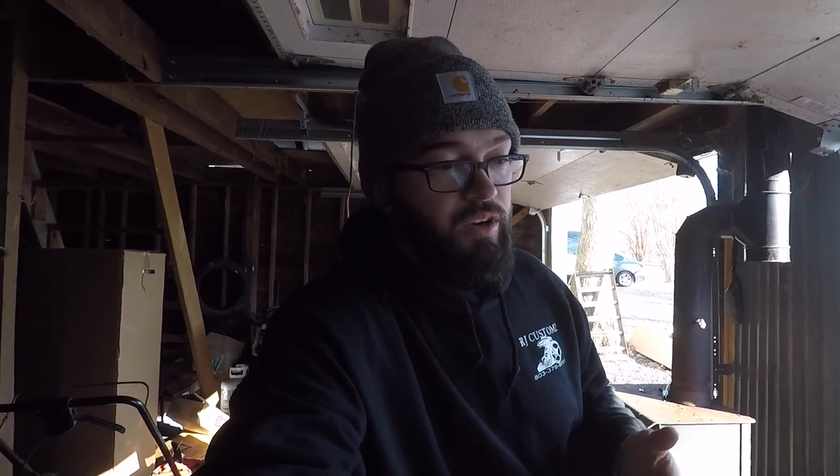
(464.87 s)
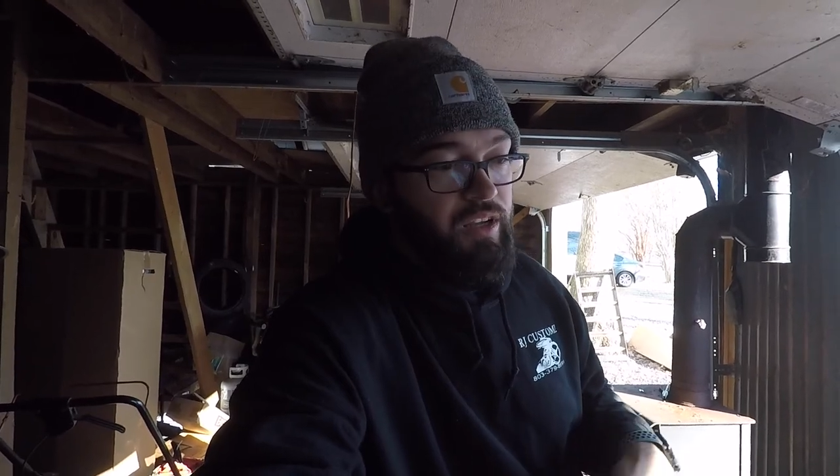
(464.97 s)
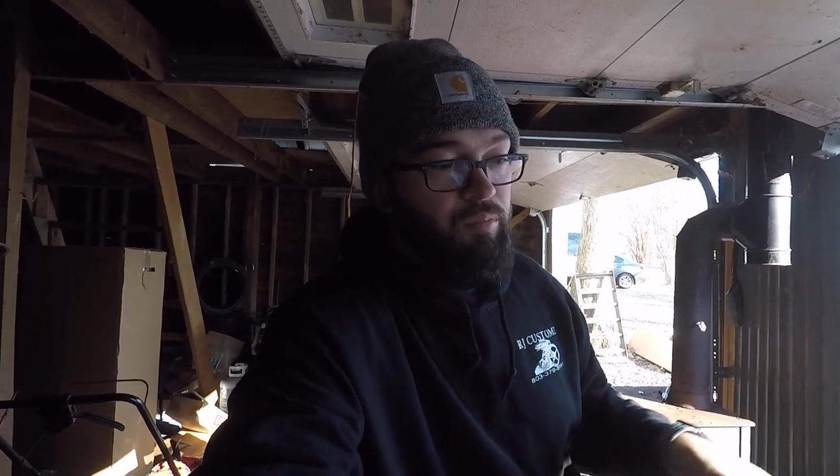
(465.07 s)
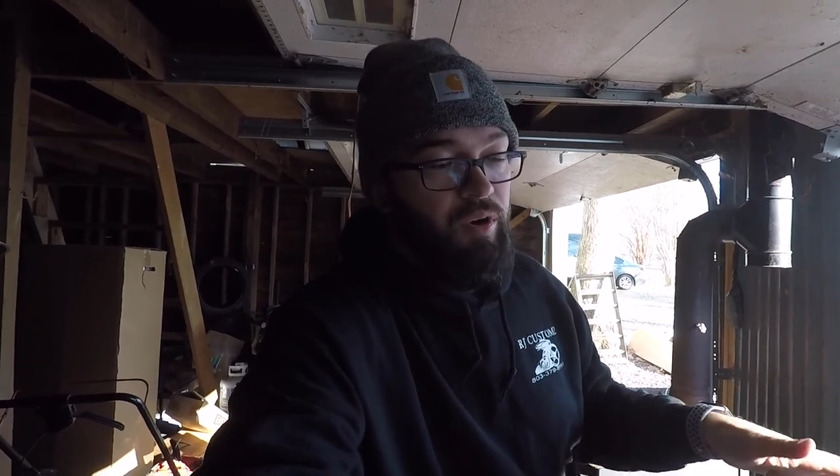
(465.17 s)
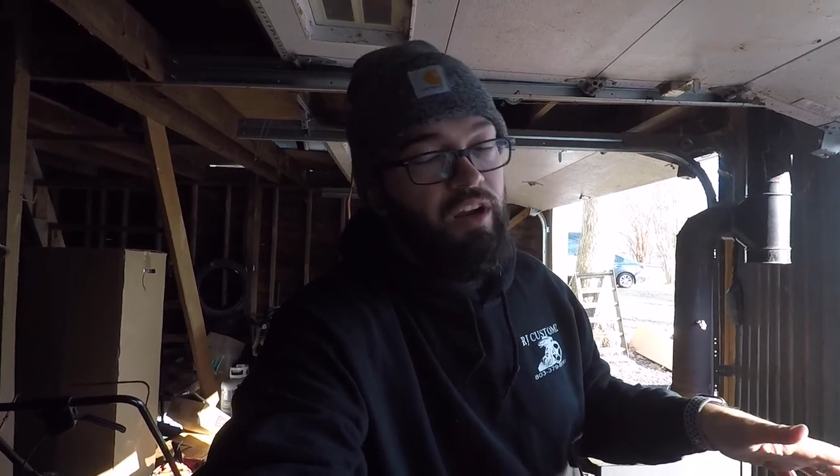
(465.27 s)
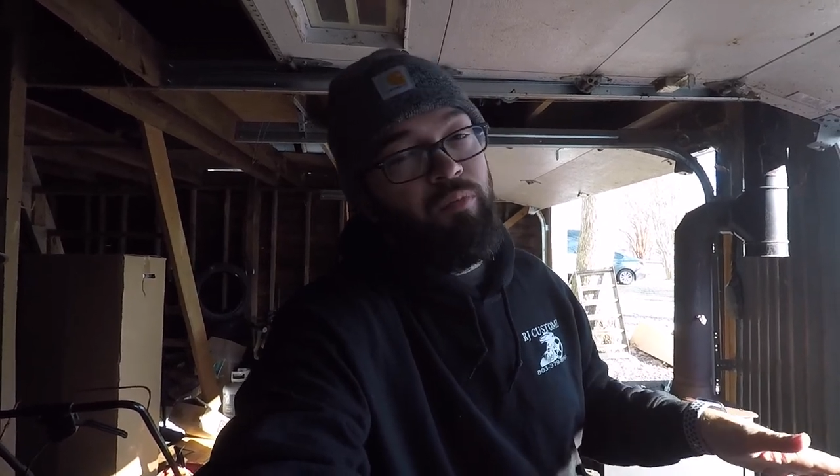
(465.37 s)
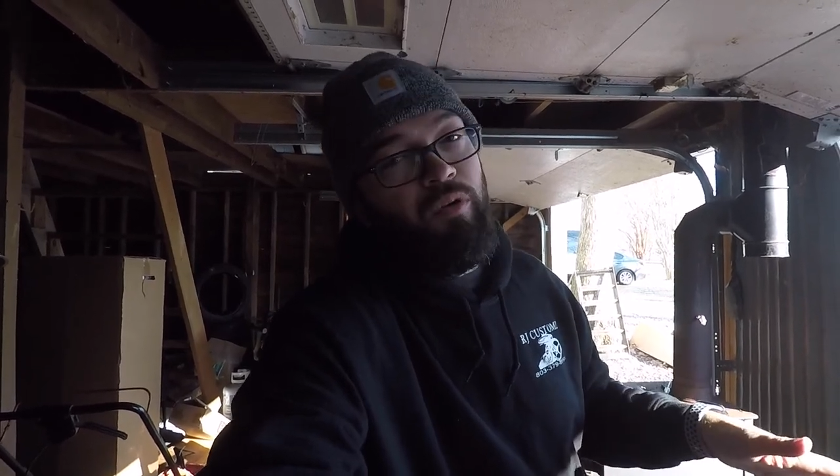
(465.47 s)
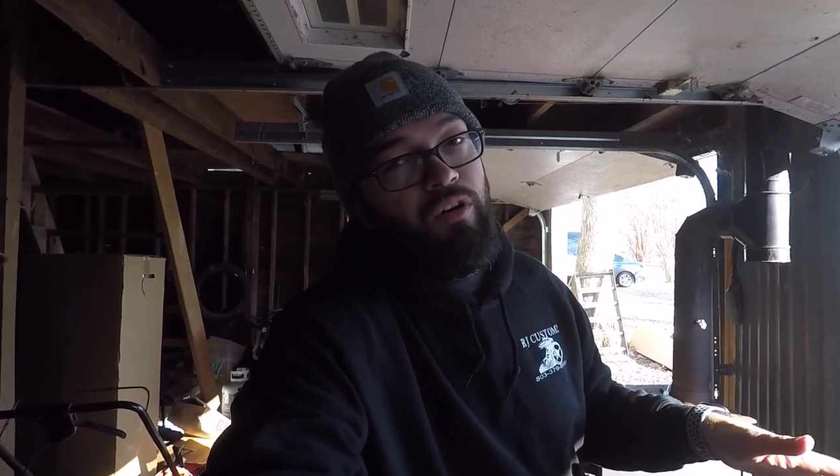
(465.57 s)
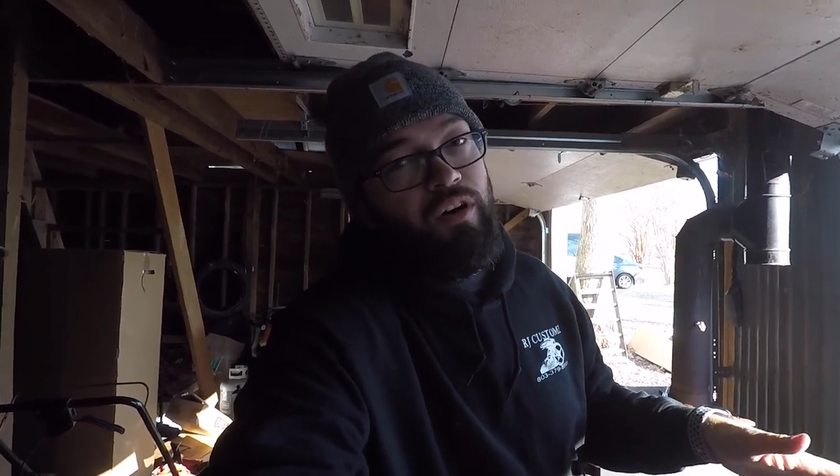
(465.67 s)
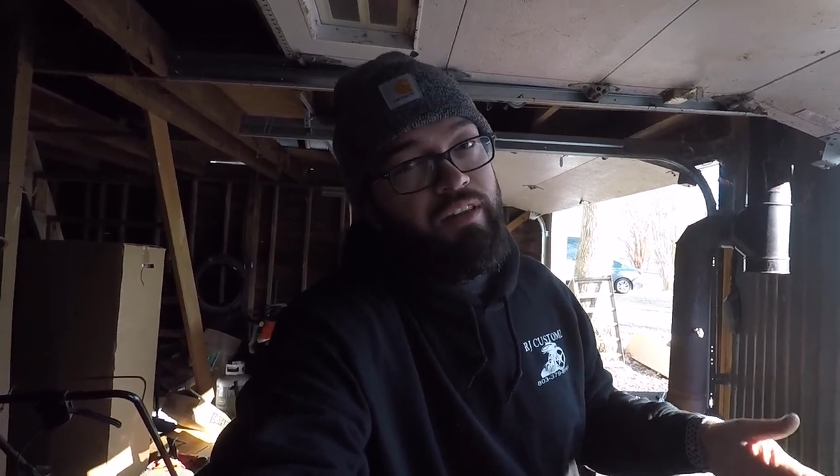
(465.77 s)
it break
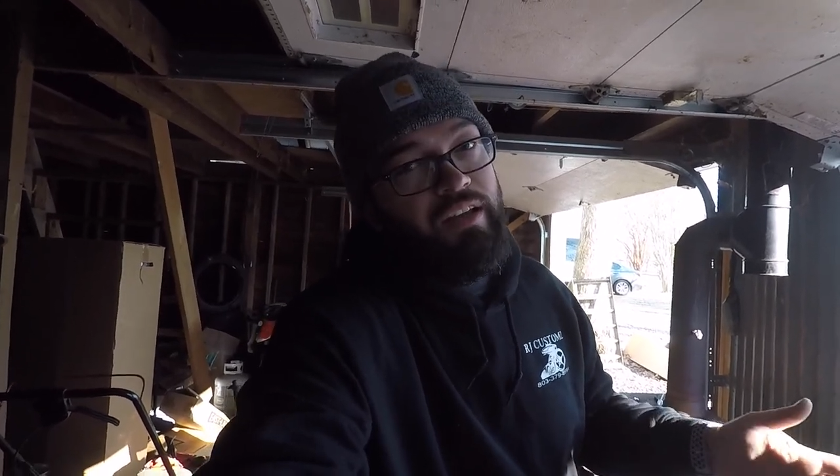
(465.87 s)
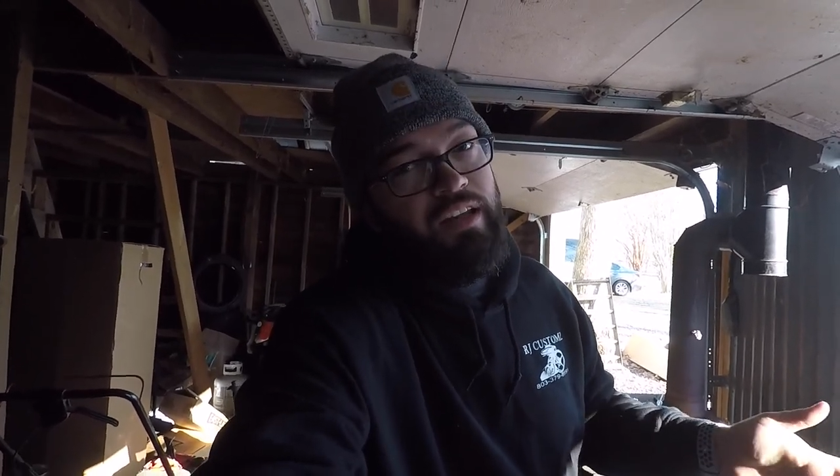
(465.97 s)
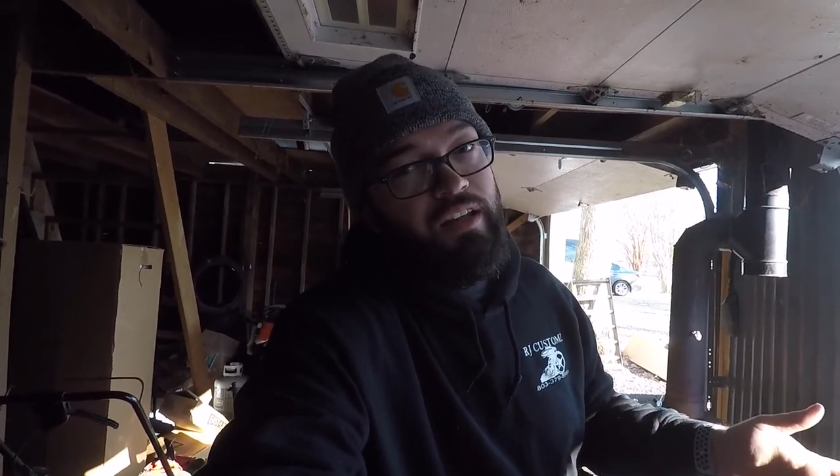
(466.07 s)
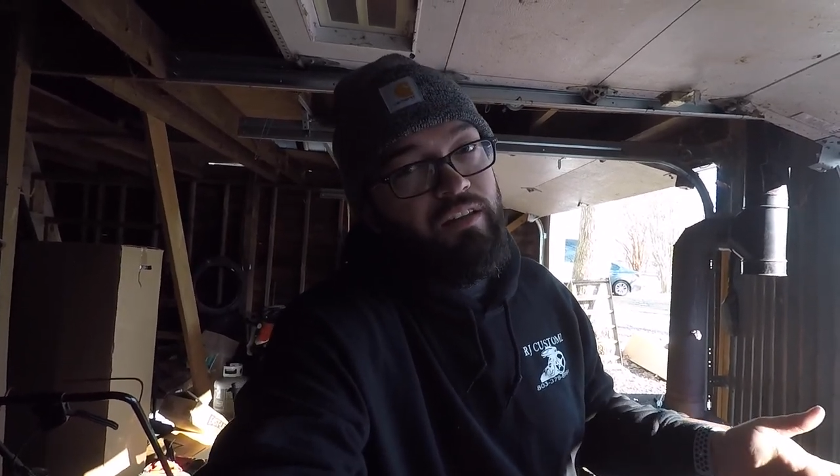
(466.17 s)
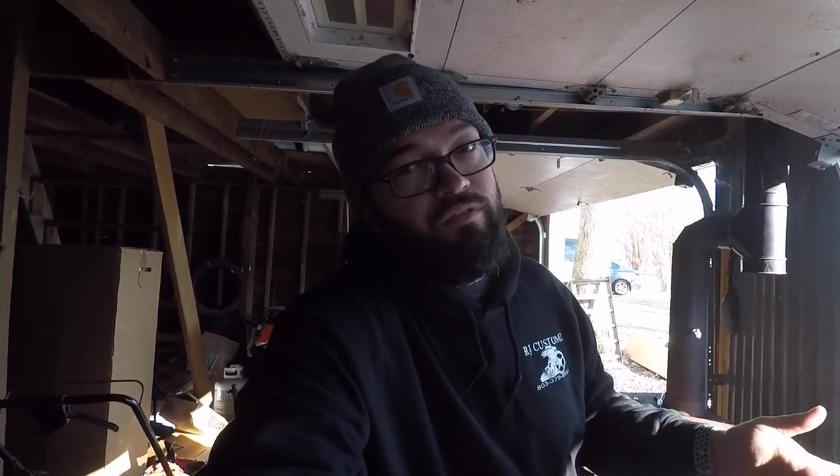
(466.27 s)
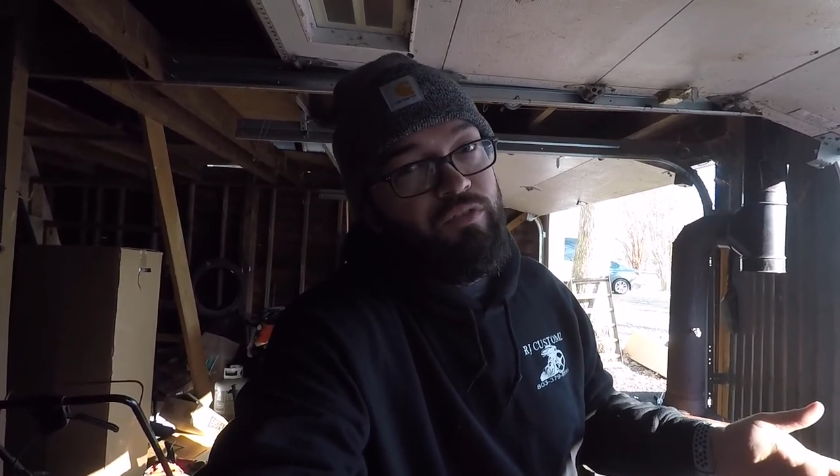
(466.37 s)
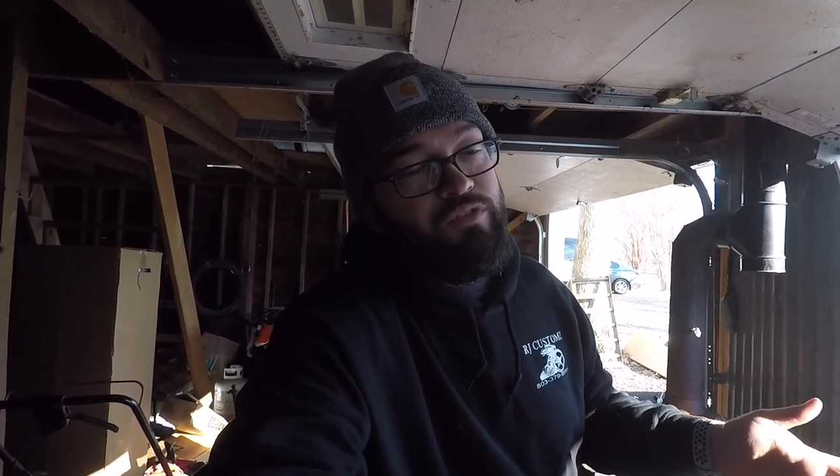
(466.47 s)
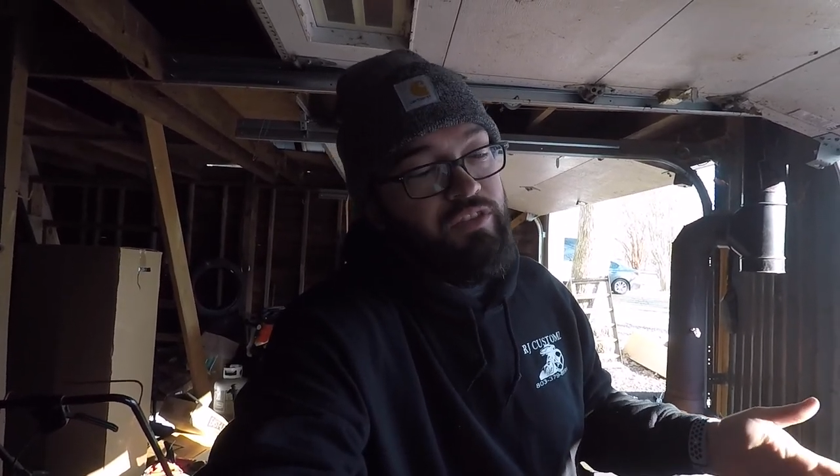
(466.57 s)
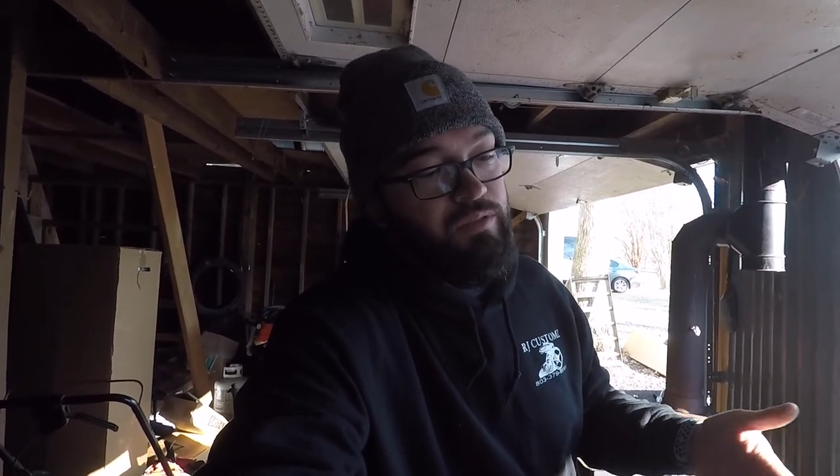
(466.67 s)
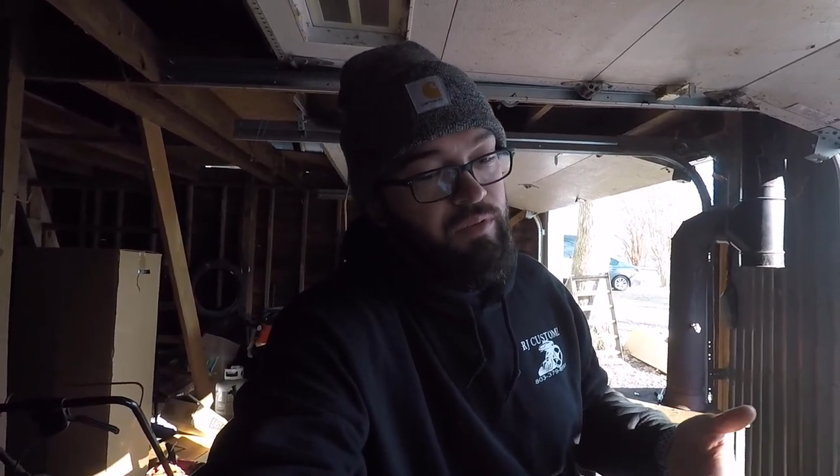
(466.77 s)
apart and then get in the fuel
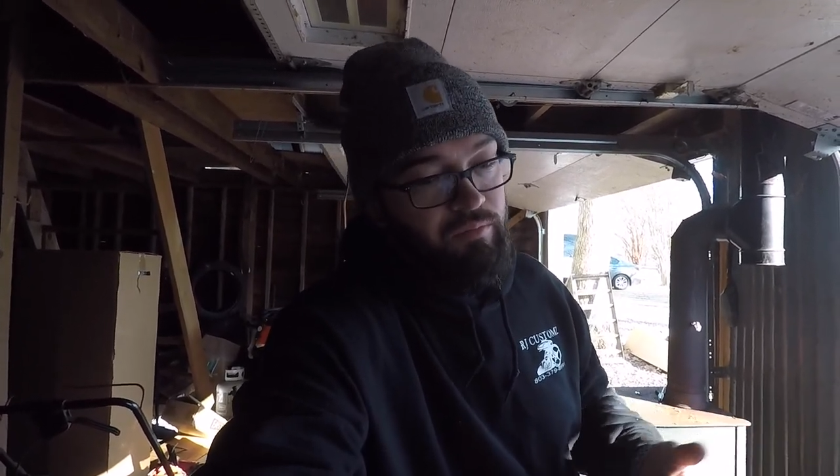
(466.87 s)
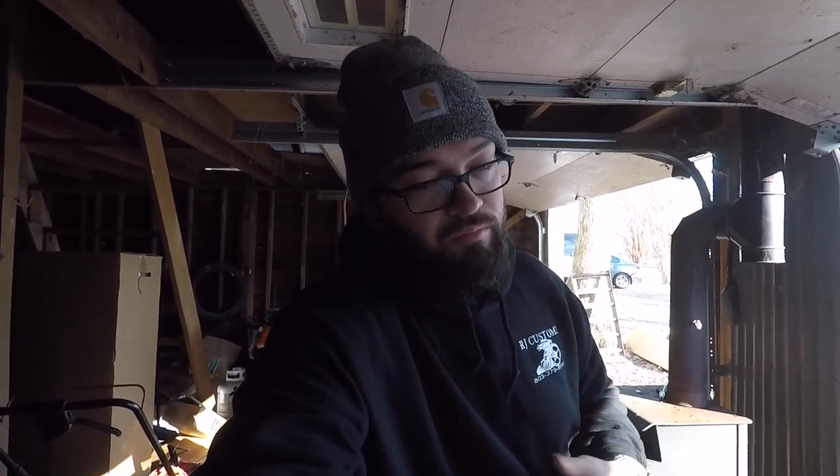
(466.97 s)
system and